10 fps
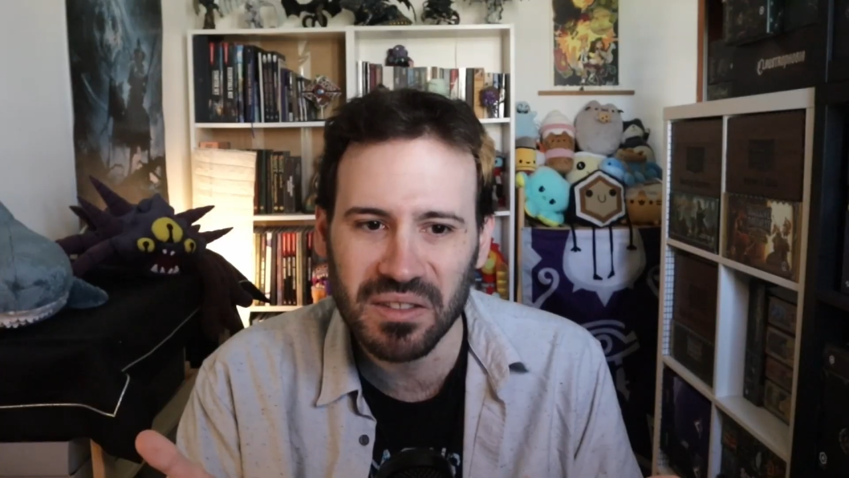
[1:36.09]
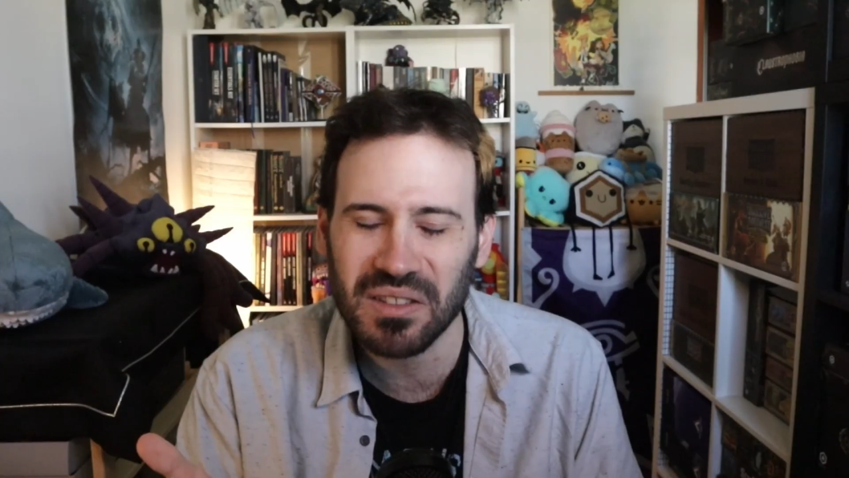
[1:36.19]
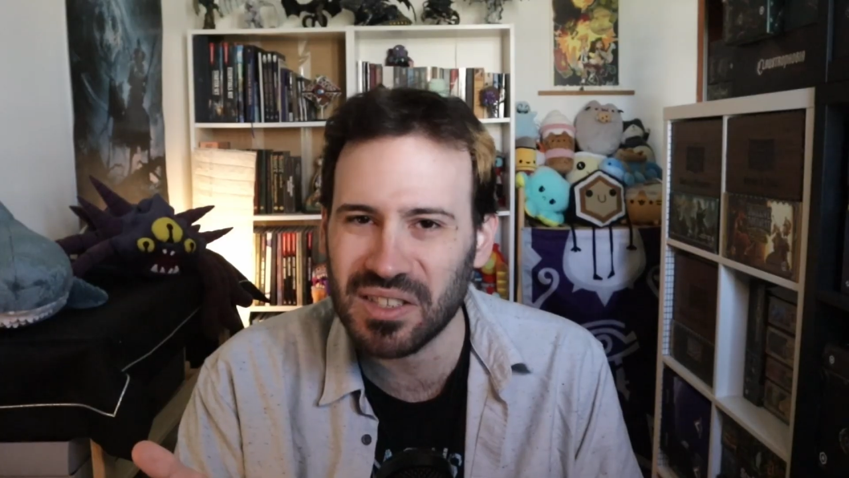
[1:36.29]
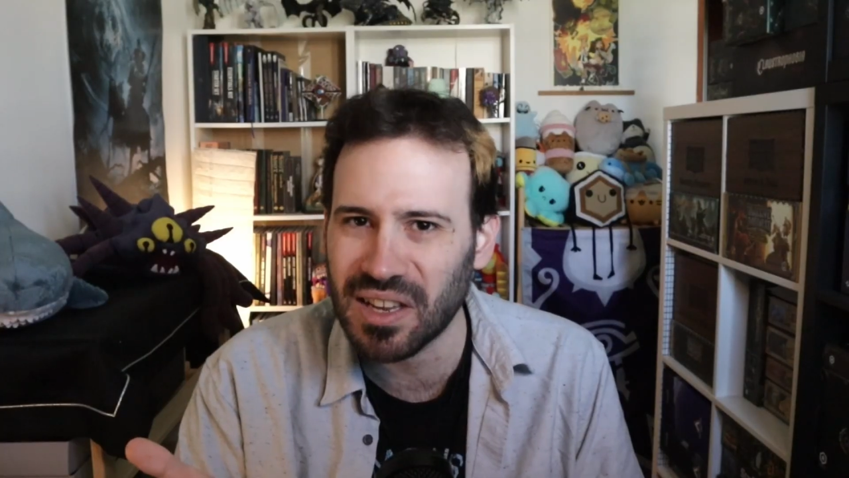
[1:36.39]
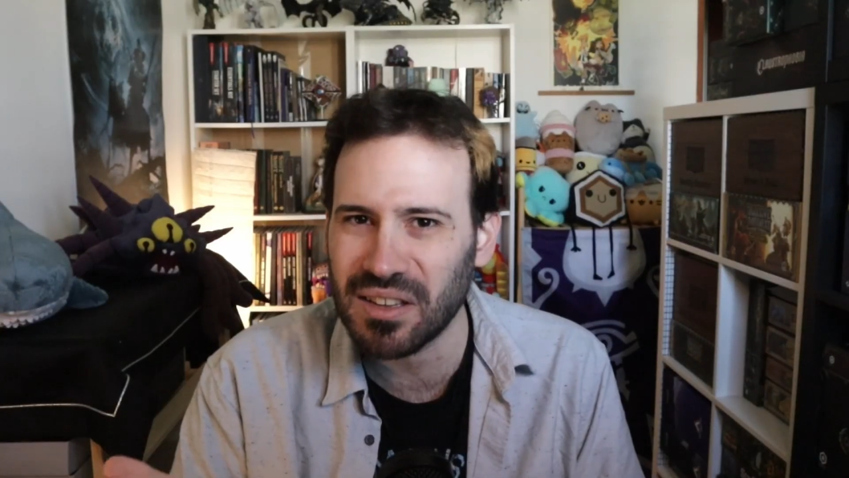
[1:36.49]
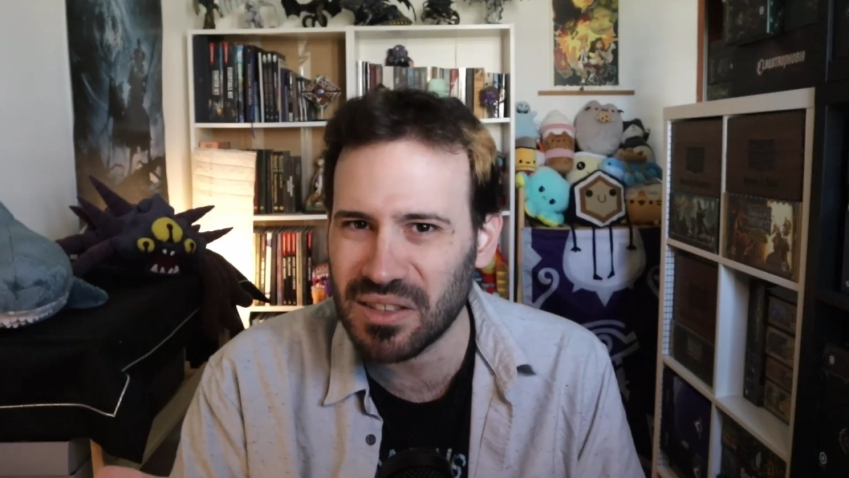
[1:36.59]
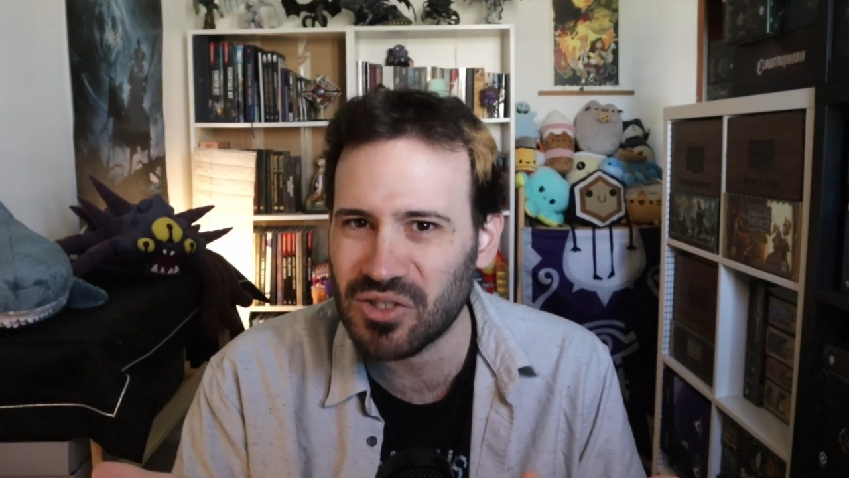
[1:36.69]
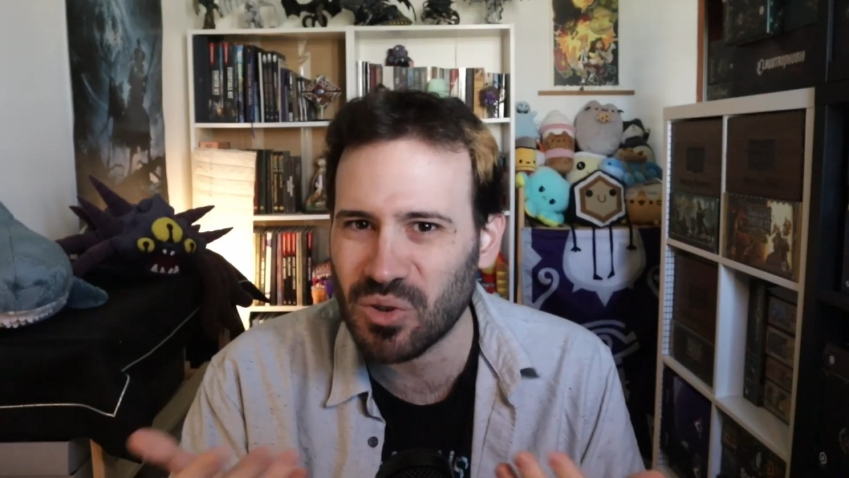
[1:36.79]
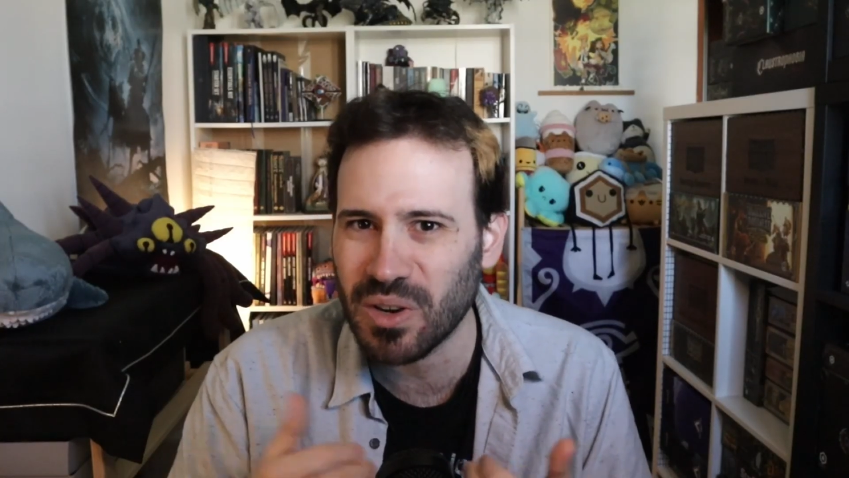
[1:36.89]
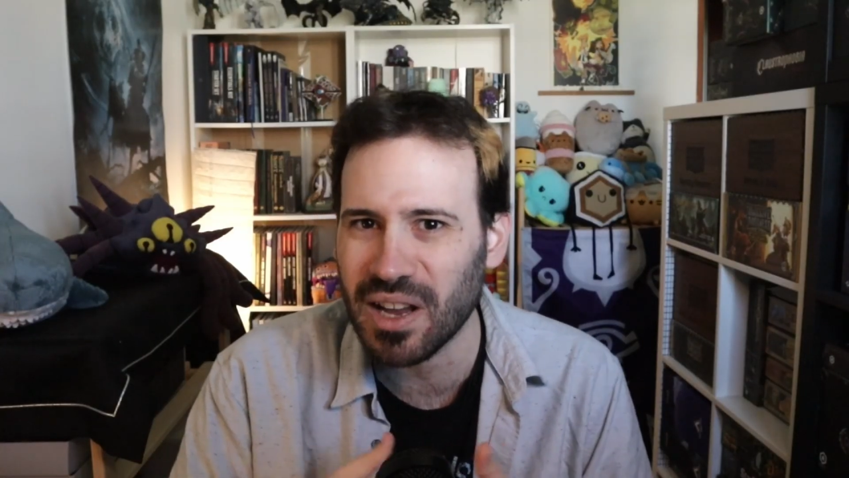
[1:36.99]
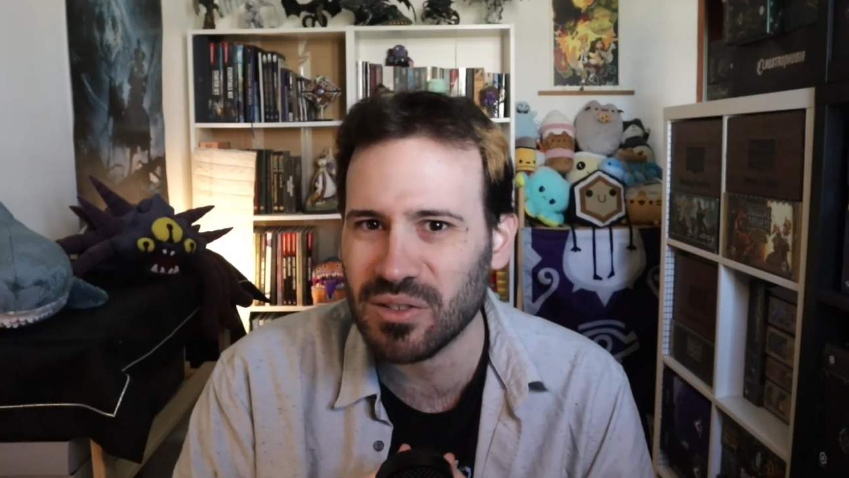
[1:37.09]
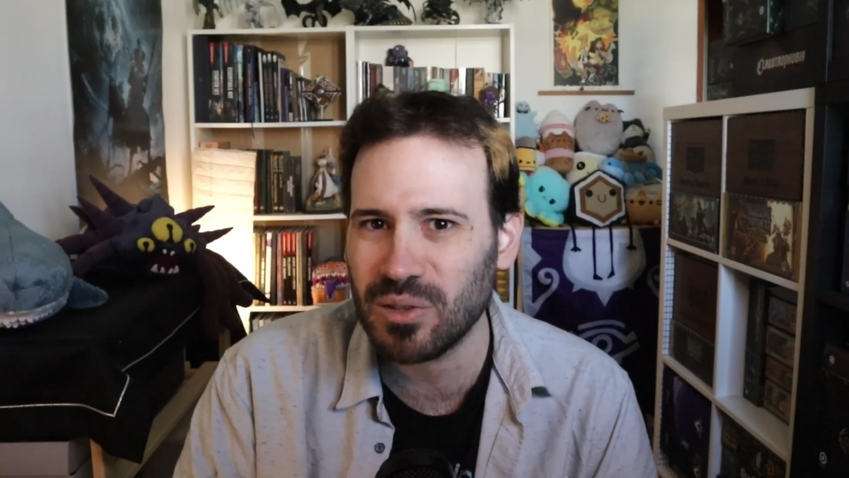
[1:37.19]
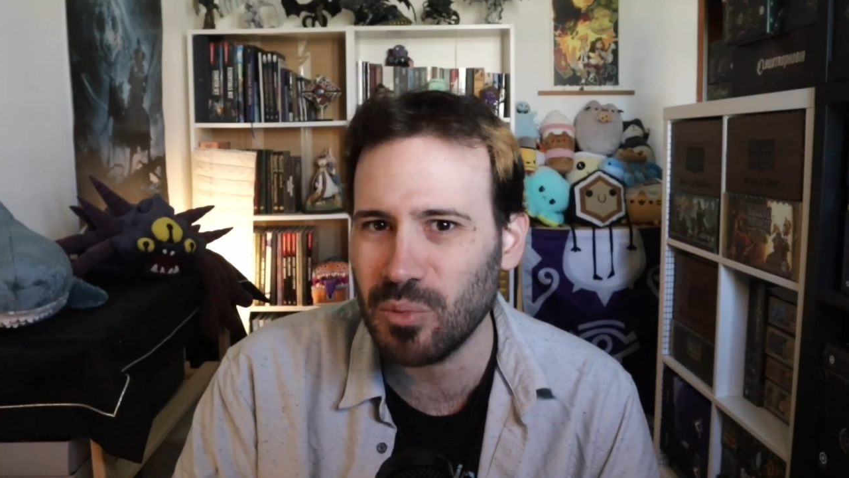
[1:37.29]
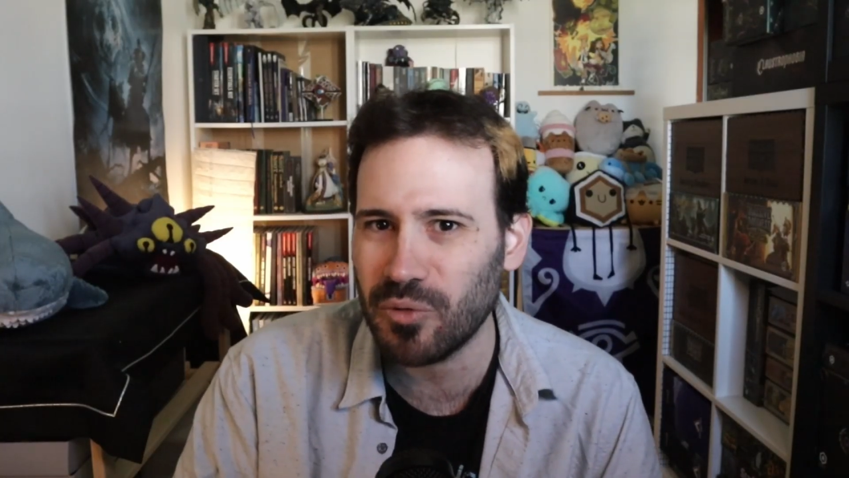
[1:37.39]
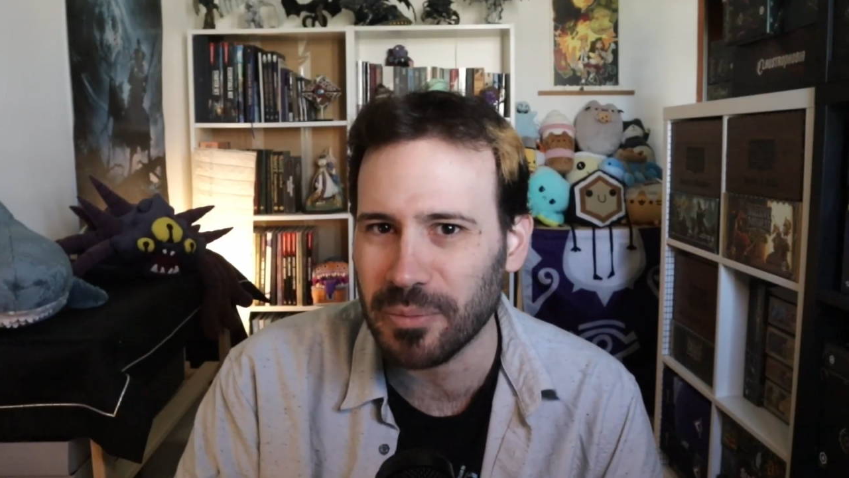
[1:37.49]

this story actually moved me.